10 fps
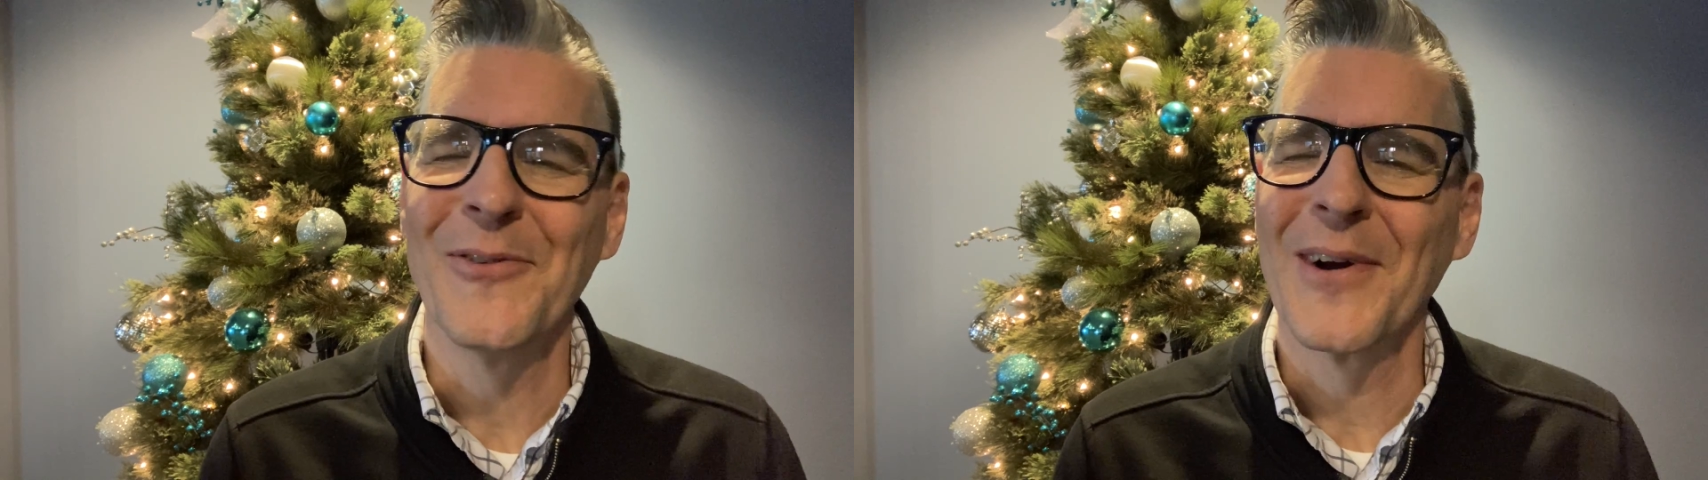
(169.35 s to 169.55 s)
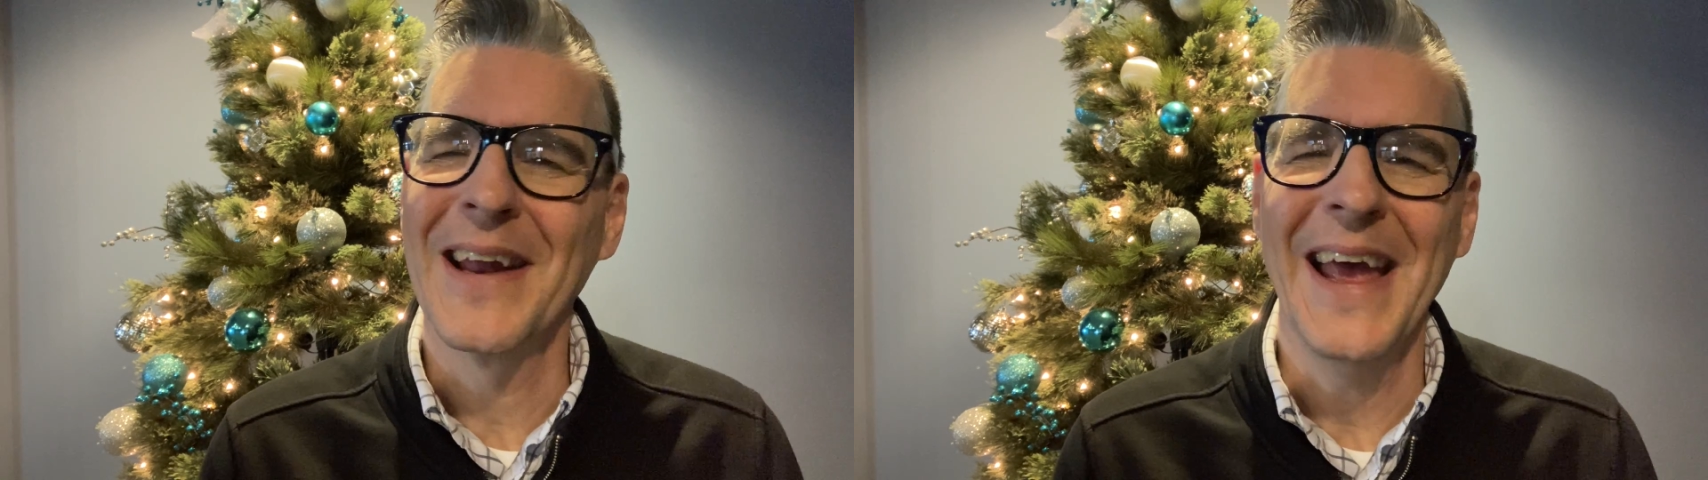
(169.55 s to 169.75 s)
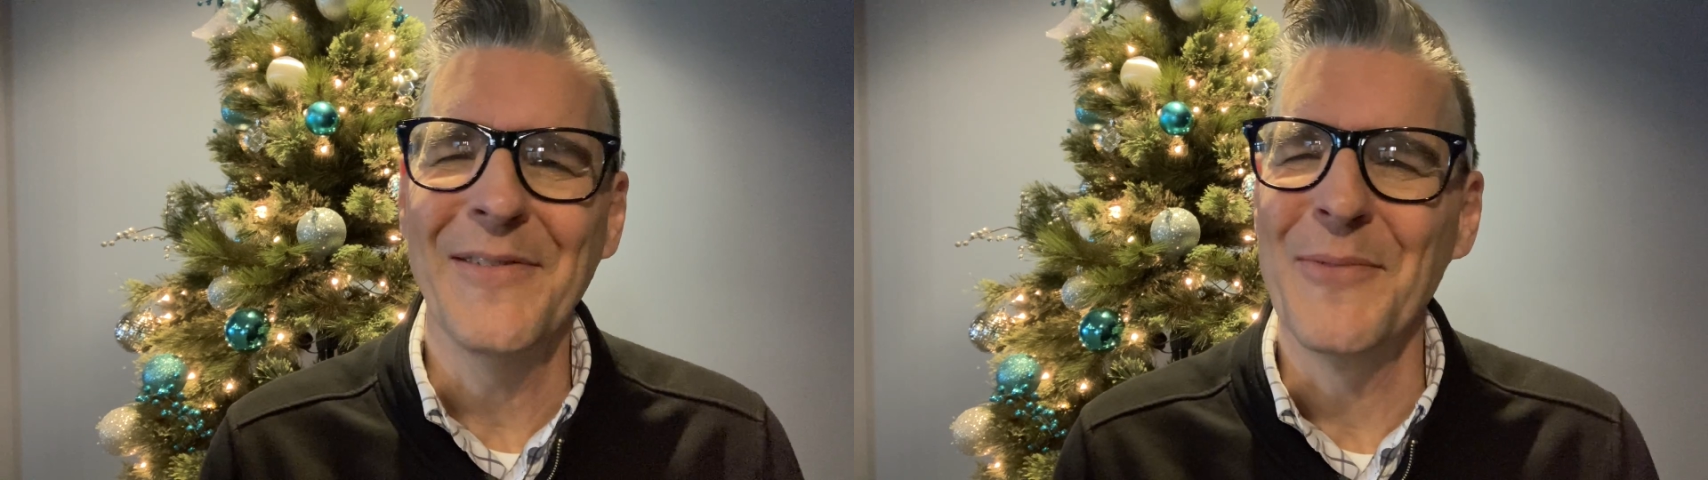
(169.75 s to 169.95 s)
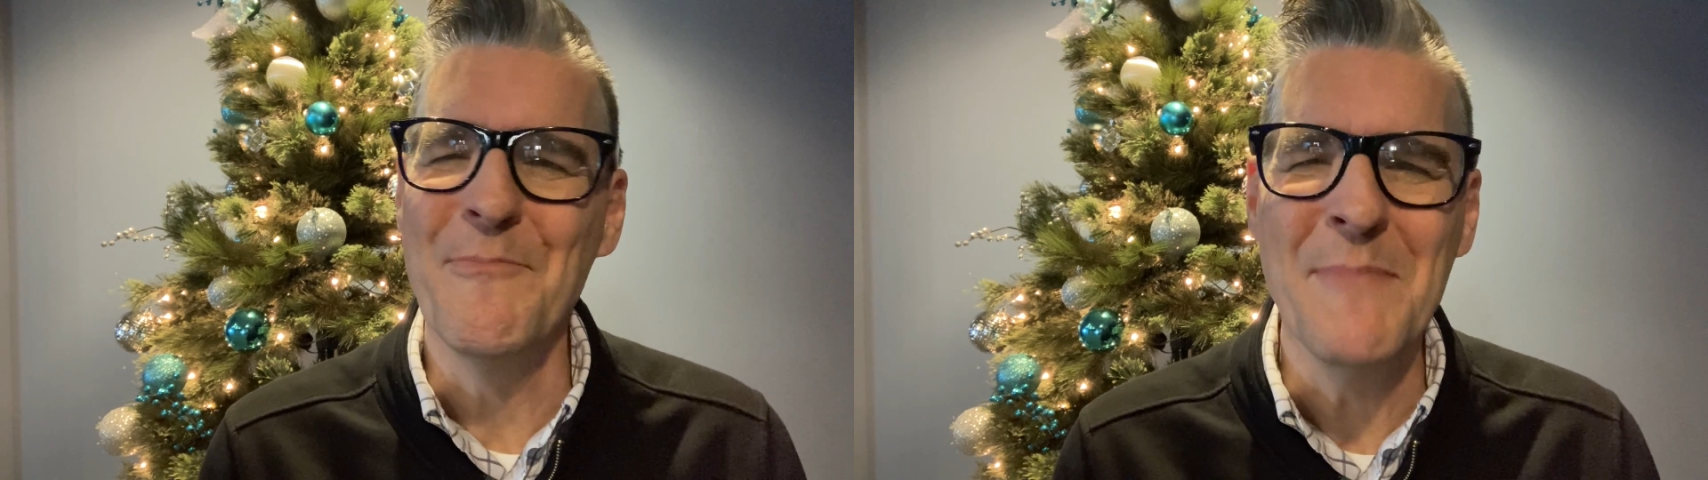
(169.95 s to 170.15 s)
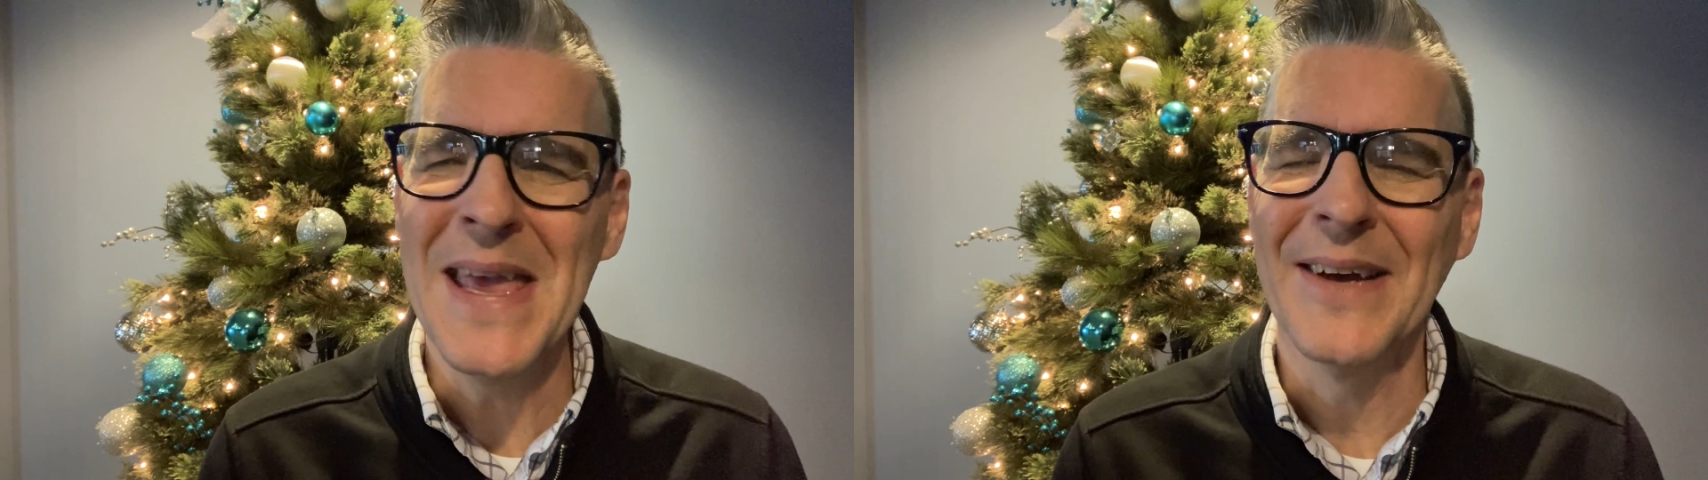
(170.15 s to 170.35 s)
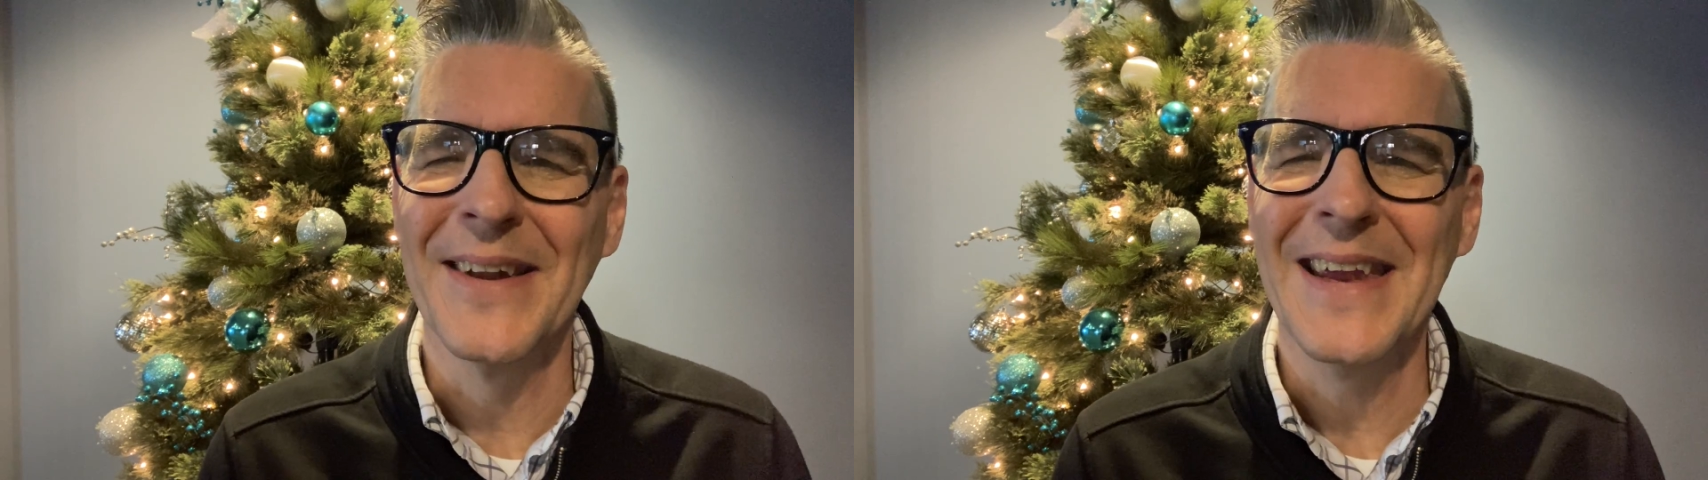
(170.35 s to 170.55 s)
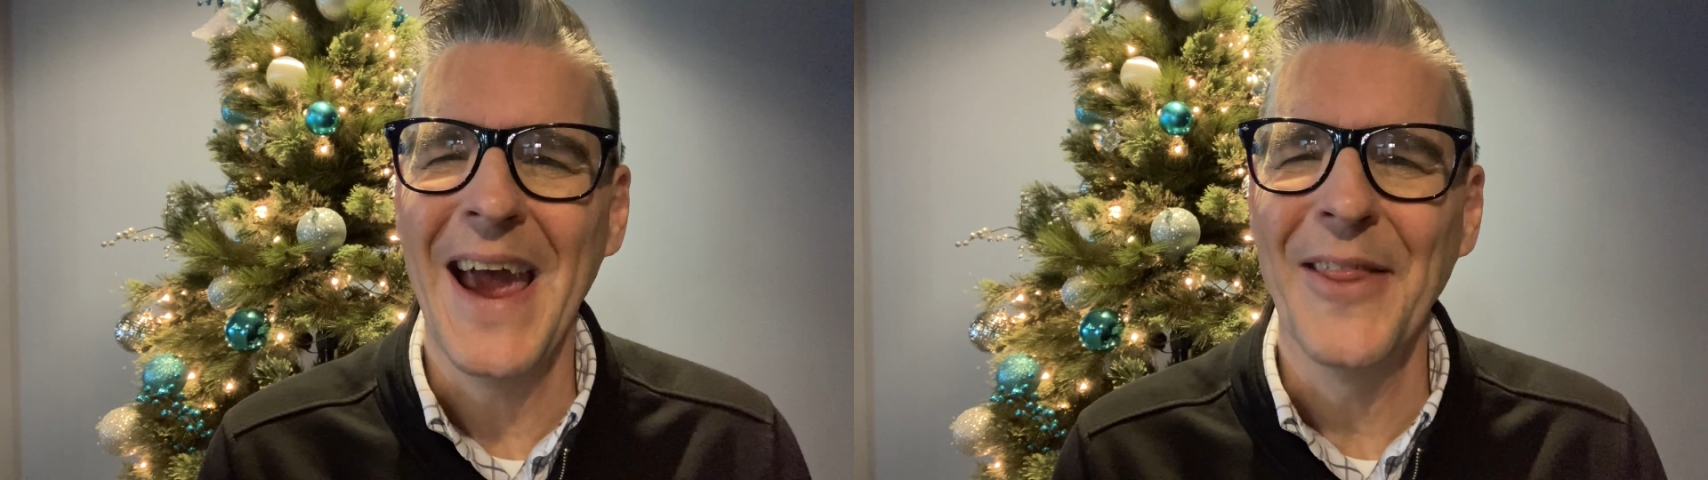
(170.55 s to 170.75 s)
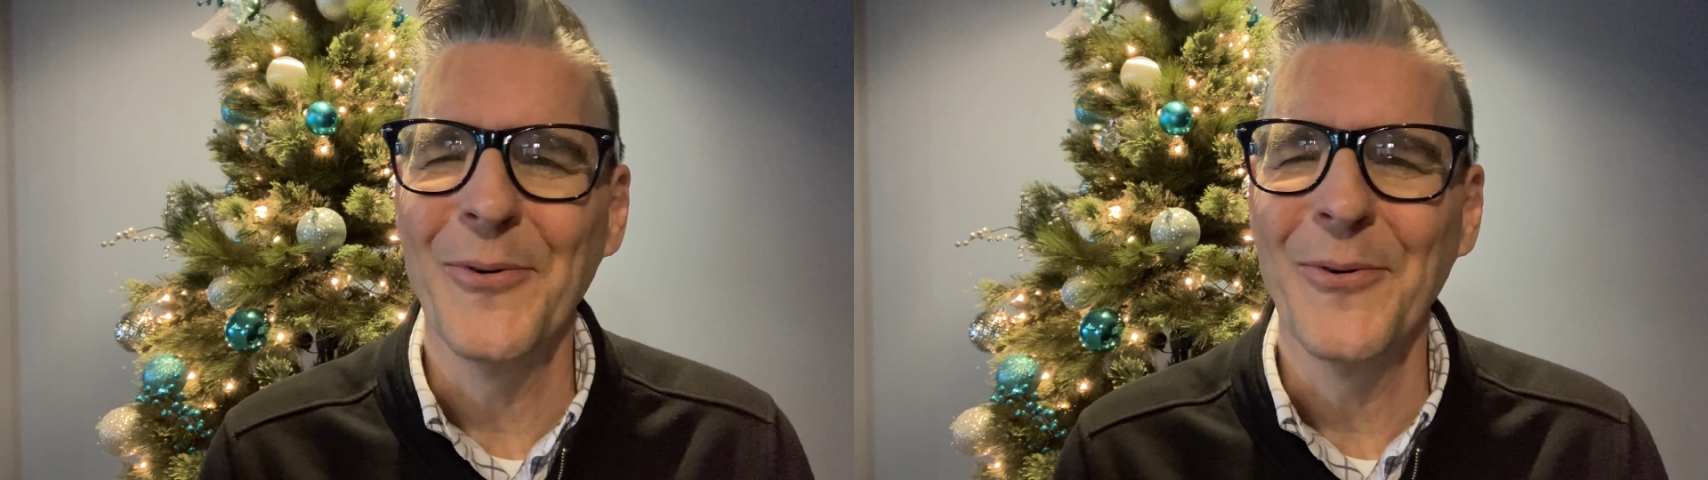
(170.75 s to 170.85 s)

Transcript: We're going to have a meal together.